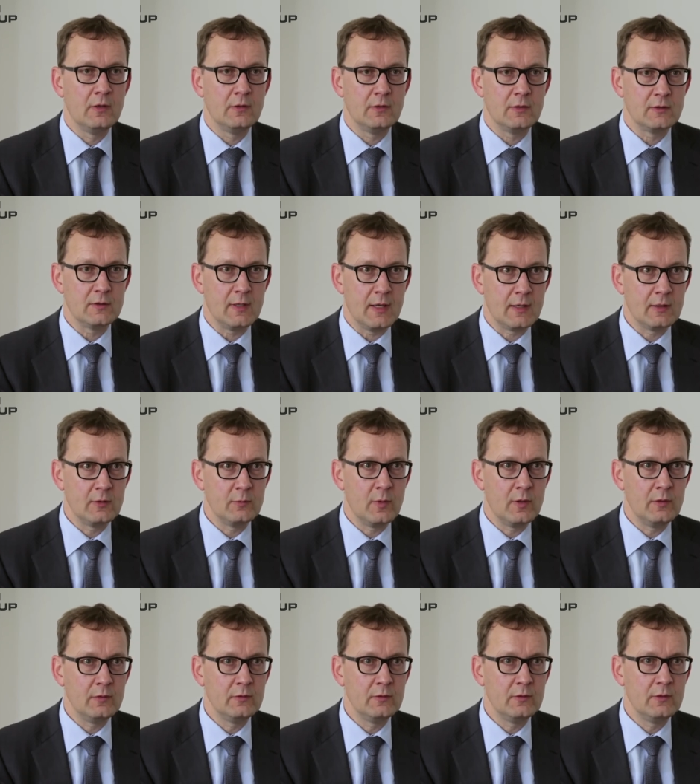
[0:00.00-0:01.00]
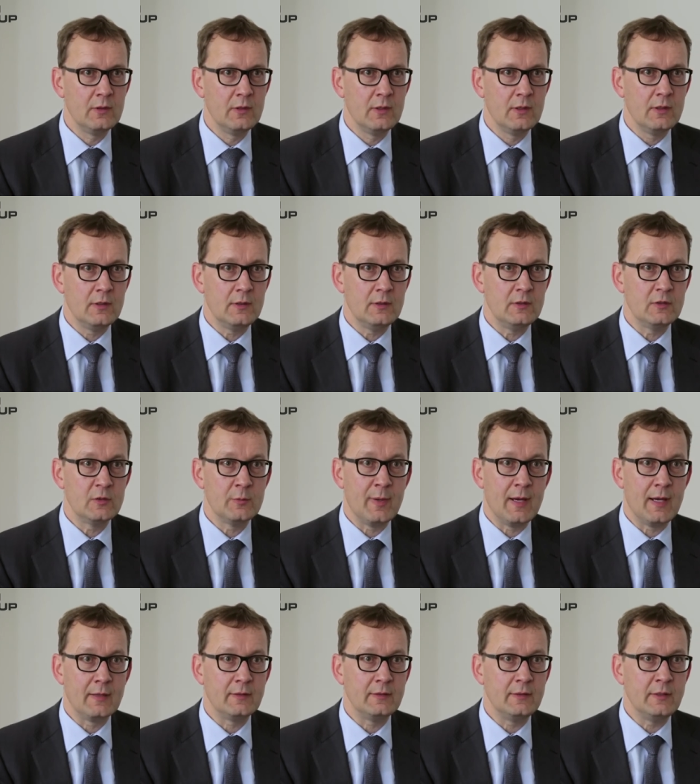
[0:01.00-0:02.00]
The second one is
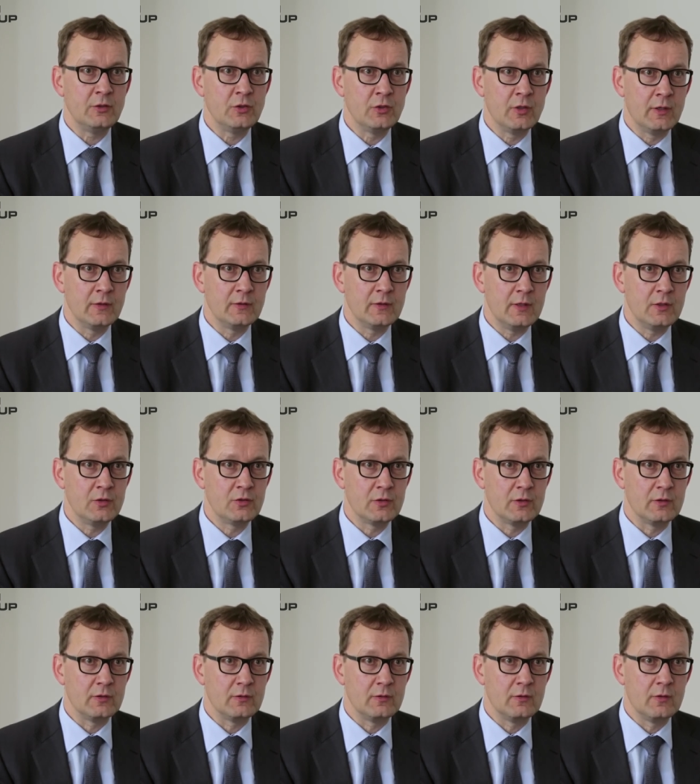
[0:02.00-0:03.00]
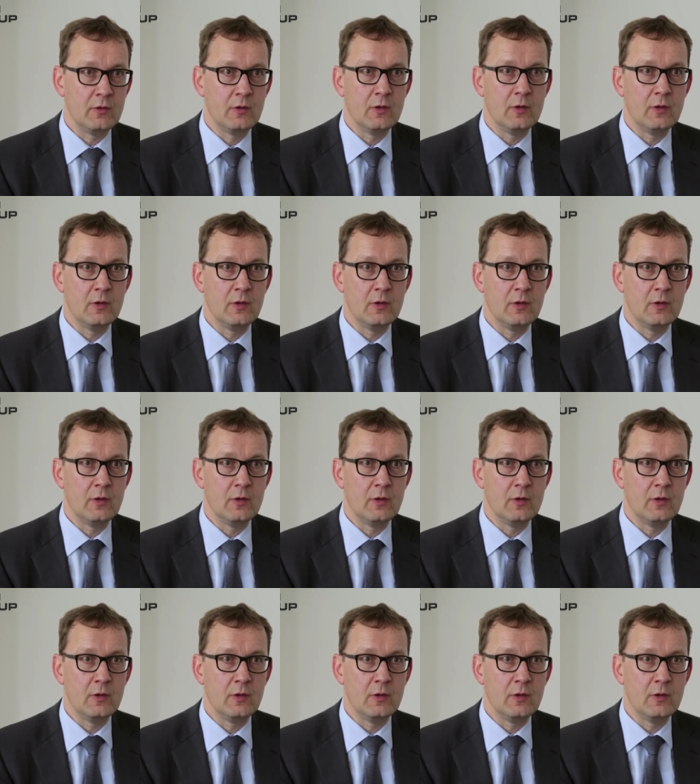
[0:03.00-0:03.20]
about digitalization,